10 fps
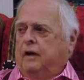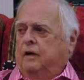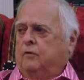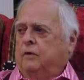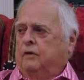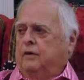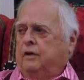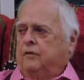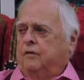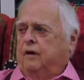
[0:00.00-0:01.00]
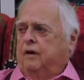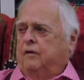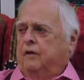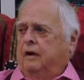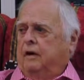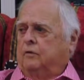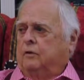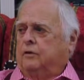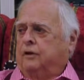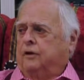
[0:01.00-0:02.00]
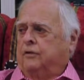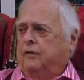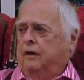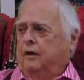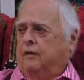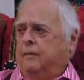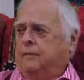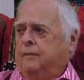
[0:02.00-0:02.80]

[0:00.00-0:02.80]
as was his father, as was his father.